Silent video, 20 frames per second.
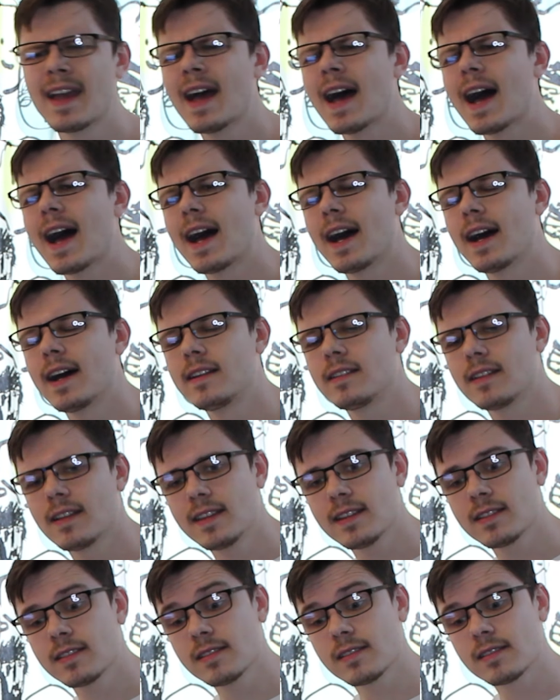And
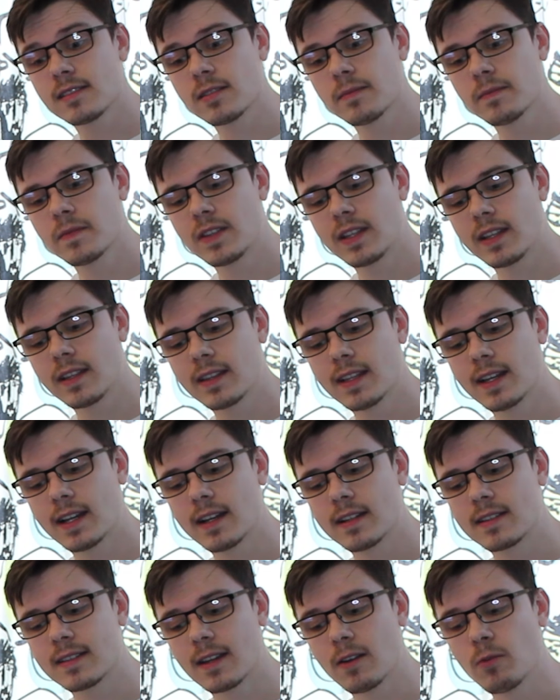this is something
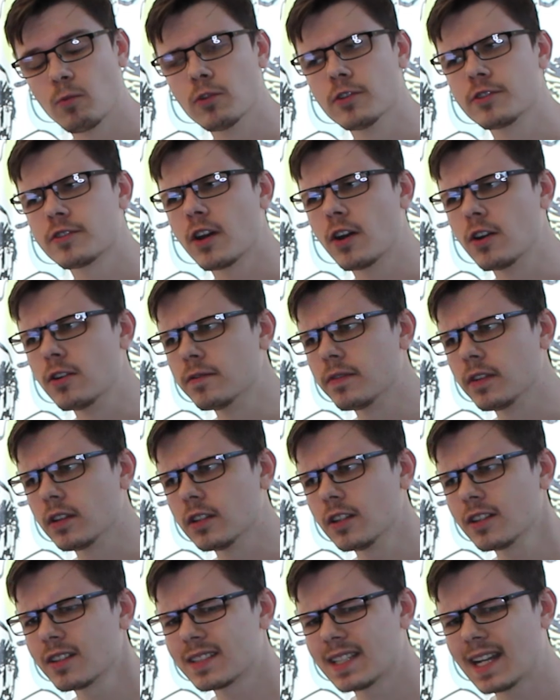that was
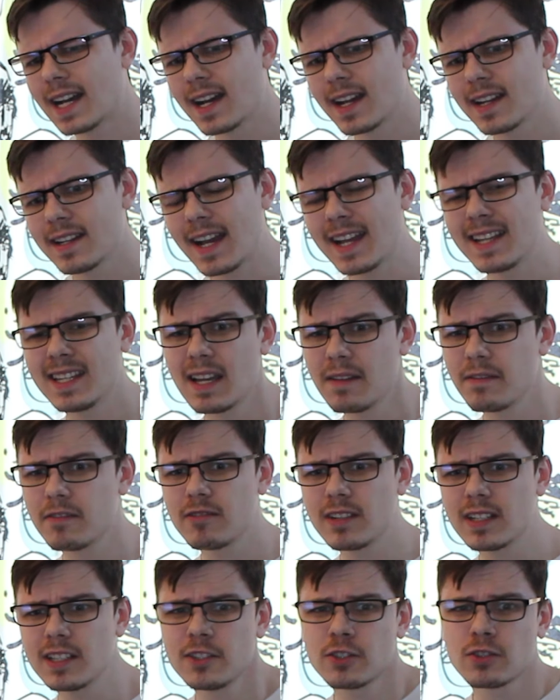overlooked and I never
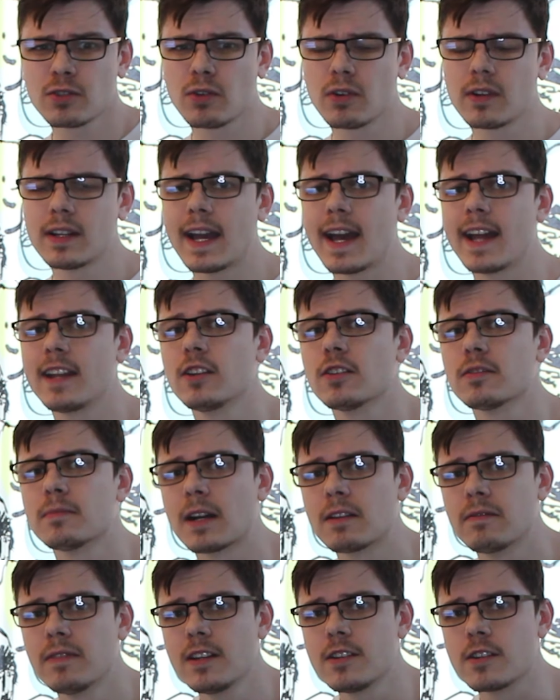really saw in any of
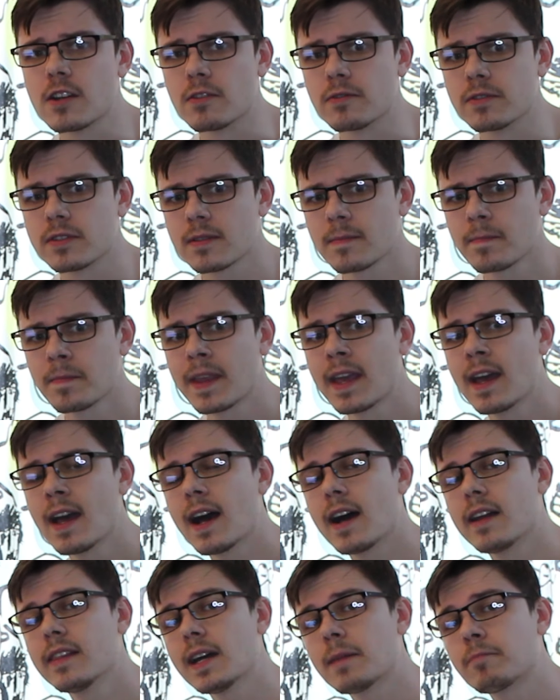my videos,
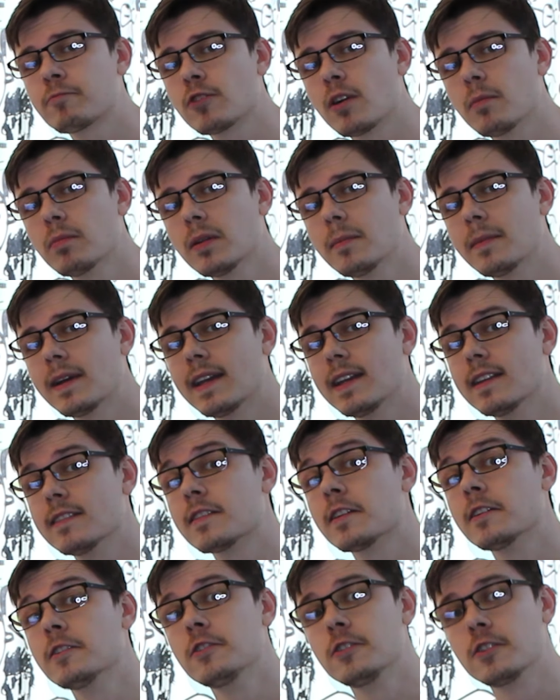and that problem
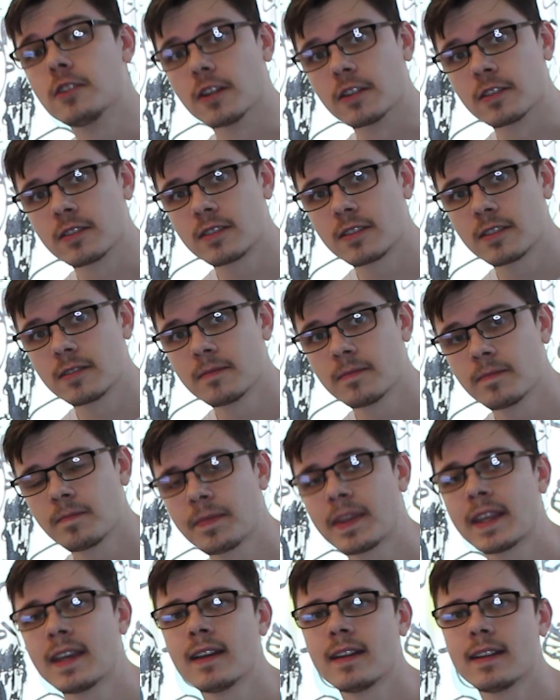is dust.
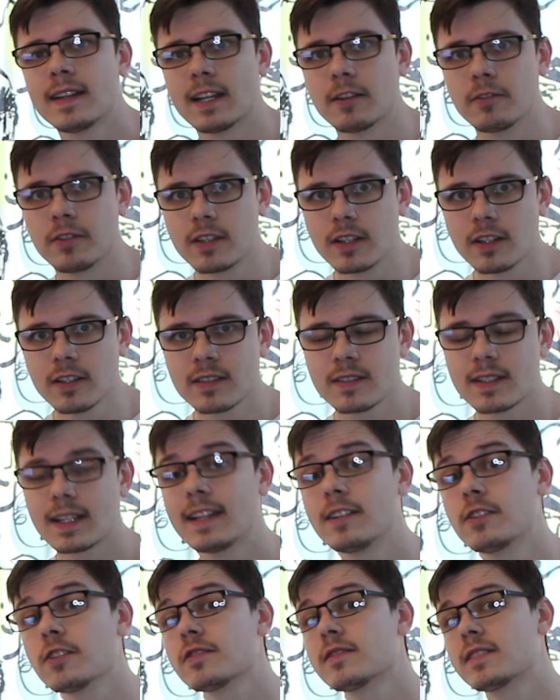Now, dust
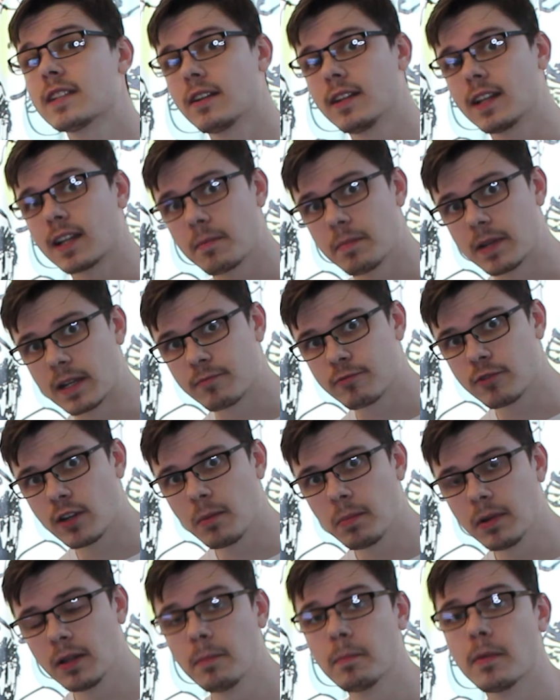doesn't sound like a big
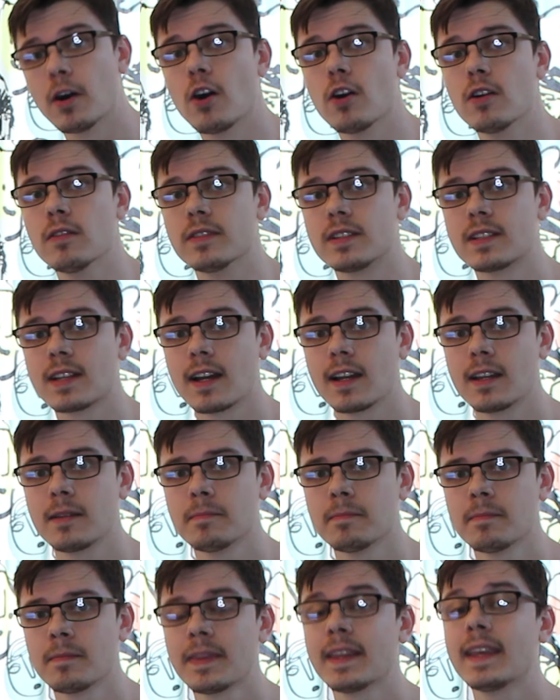problem, but over
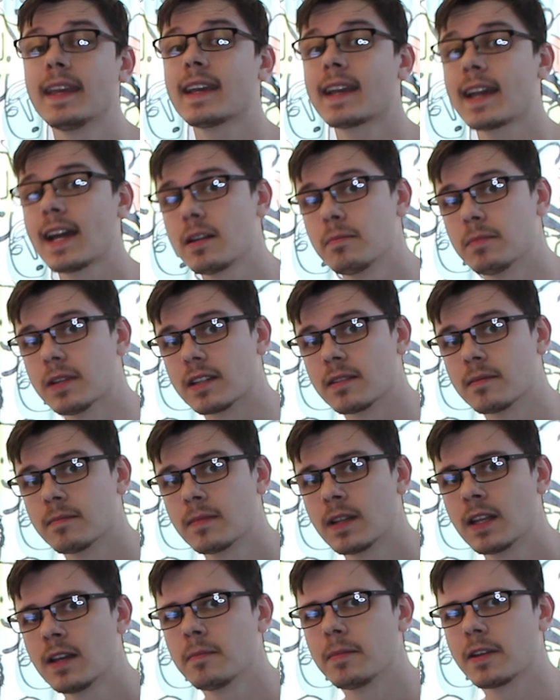time, it can be,
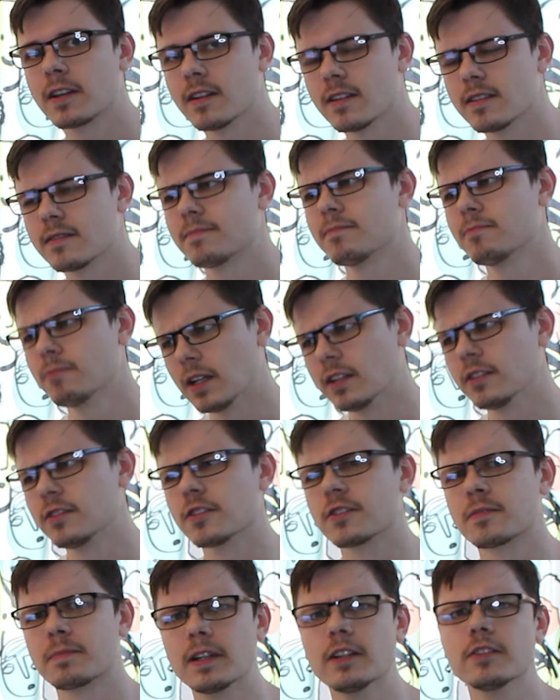because, well,
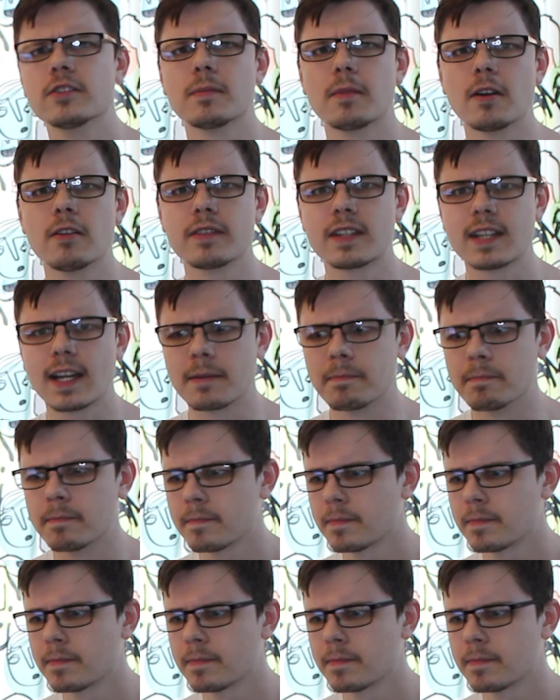dust builds up over time.